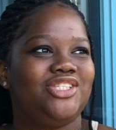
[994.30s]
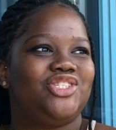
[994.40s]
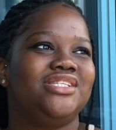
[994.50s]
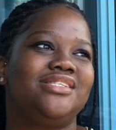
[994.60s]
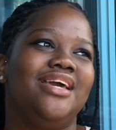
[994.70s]

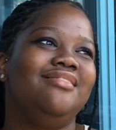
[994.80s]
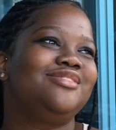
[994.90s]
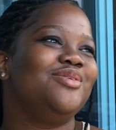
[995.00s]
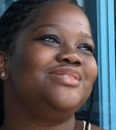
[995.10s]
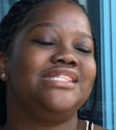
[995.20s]
just, it's
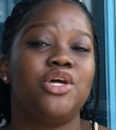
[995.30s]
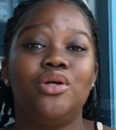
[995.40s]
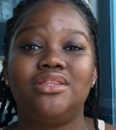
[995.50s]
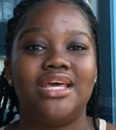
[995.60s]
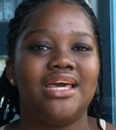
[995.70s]
those
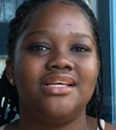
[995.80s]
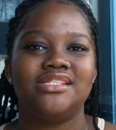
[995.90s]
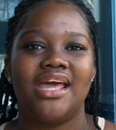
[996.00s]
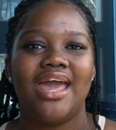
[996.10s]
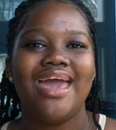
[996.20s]
little things
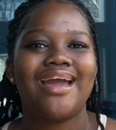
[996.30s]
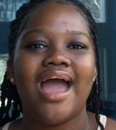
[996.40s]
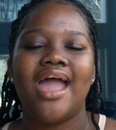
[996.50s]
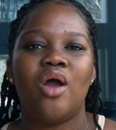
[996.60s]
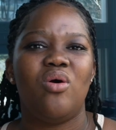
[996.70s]

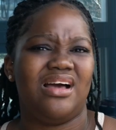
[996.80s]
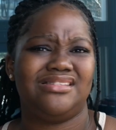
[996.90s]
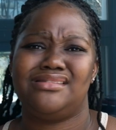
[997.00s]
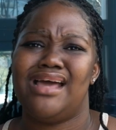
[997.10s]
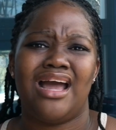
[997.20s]
because
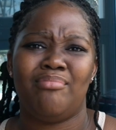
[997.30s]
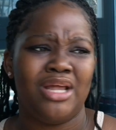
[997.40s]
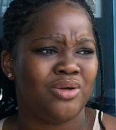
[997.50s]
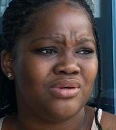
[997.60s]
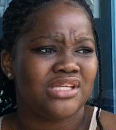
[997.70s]

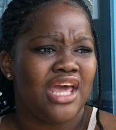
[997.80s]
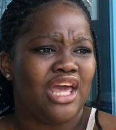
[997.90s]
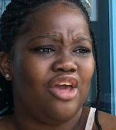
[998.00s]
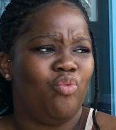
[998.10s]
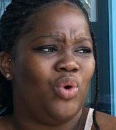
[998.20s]

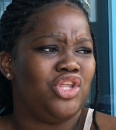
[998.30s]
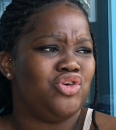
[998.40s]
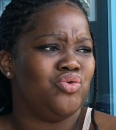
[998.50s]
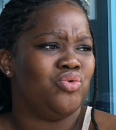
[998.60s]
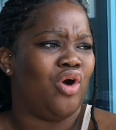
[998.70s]
when
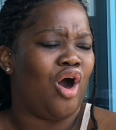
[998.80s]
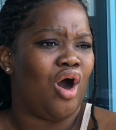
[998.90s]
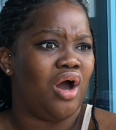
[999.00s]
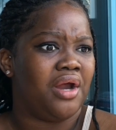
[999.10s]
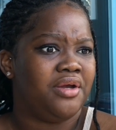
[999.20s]
you
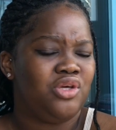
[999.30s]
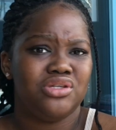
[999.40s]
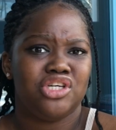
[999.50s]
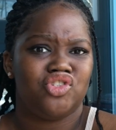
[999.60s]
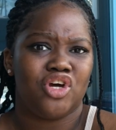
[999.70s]
are
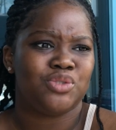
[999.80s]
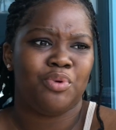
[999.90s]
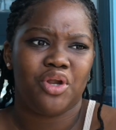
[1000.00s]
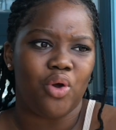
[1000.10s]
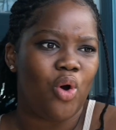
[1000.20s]
using
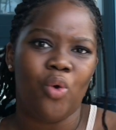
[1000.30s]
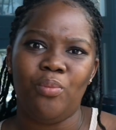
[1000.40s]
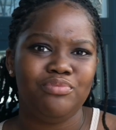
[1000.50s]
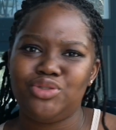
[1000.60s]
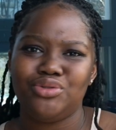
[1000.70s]
transport at
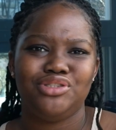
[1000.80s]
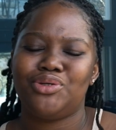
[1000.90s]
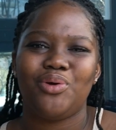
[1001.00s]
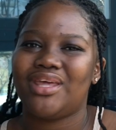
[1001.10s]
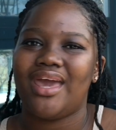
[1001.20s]
home, dude, you
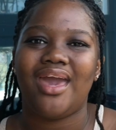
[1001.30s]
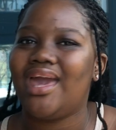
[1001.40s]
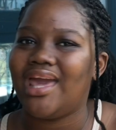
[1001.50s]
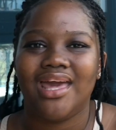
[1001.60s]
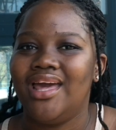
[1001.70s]
don't
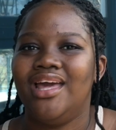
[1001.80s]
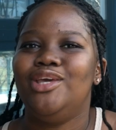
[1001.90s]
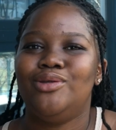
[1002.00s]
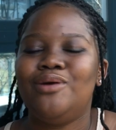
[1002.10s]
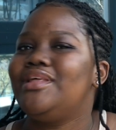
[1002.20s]
care.
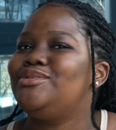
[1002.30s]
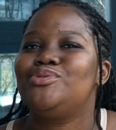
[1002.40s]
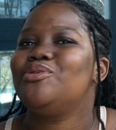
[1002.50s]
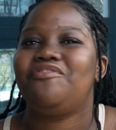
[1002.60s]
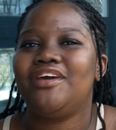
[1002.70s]
You know that
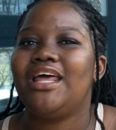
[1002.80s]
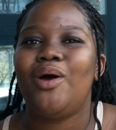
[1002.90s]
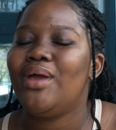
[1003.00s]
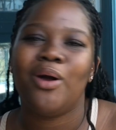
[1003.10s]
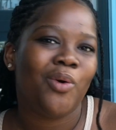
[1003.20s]
was a figure
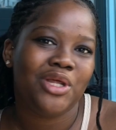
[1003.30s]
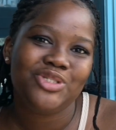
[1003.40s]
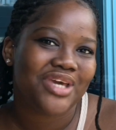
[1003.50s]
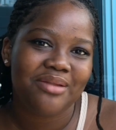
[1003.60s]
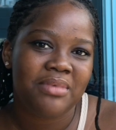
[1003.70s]
out where
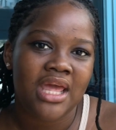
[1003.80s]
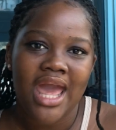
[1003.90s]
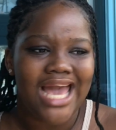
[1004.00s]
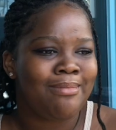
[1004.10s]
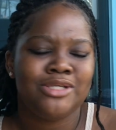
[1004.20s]
you get me.
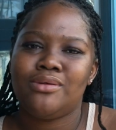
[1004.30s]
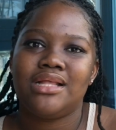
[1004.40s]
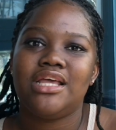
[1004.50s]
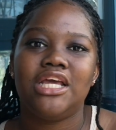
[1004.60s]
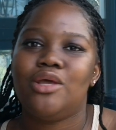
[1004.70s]
And masola
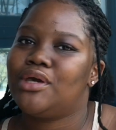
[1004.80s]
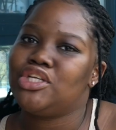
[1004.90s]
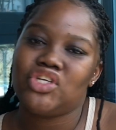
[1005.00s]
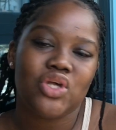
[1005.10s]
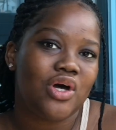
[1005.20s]
tekele, you can
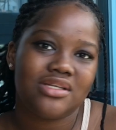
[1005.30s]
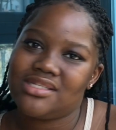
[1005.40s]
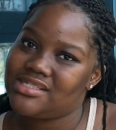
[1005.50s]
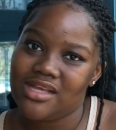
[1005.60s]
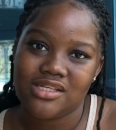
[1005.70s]
just
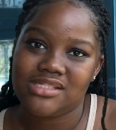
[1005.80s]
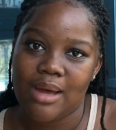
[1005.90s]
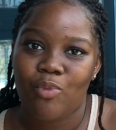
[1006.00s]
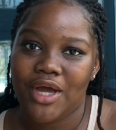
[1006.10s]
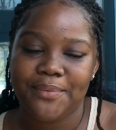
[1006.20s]
ask
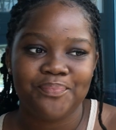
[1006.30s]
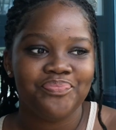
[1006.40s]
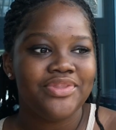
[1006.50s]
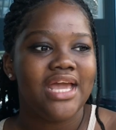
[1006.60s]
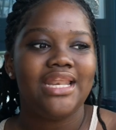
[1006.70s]
someone.
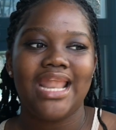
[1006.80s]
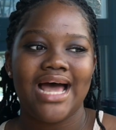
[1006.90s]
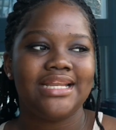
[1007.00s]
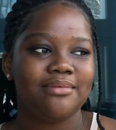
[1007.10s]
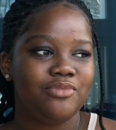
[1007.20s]

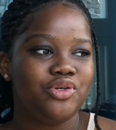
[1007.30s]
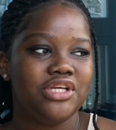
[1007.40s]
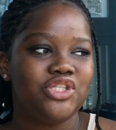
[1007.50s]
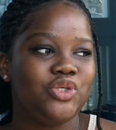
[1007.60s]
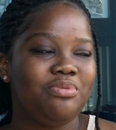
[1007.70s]
Lana, you
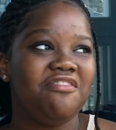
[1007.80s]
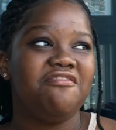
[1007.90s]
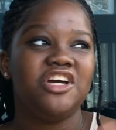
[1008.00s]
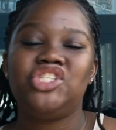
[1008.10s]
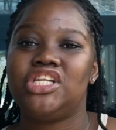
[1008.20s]
need to be
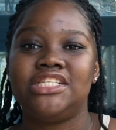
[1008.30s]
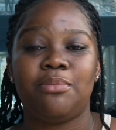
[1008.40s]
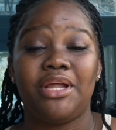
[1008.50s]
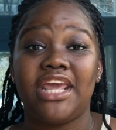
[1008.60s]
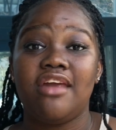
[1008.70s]
vigilant
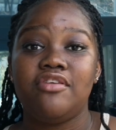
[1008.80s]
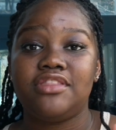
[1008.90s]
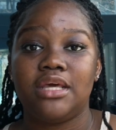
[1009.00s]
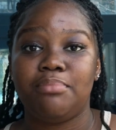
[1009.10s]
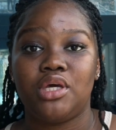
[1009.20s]
about
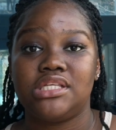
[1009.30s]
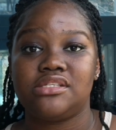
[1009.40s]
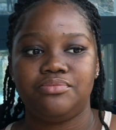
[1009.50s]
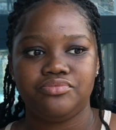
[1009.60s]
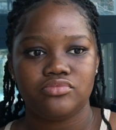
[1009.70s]
everything
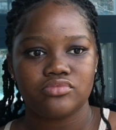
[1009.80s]
because